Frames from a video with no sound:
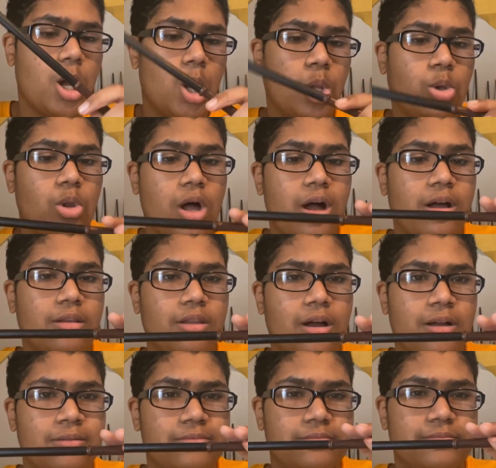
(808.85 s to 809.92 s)
a
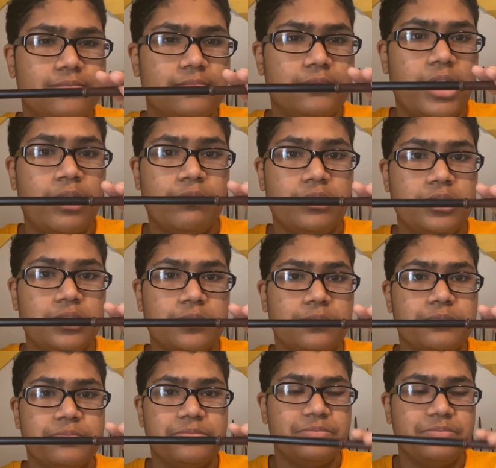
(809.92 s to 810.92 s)
lot. I really do.